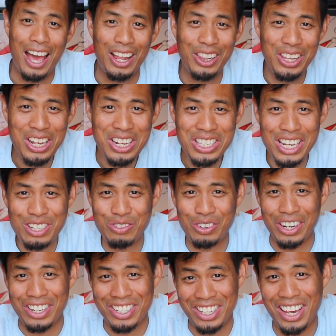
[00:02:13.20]
At least that's what
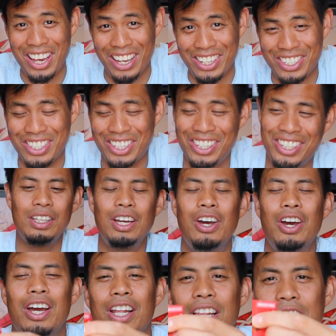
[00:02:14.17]
it says. All
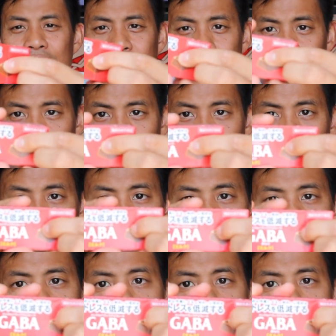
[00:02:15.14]
right, let's just open this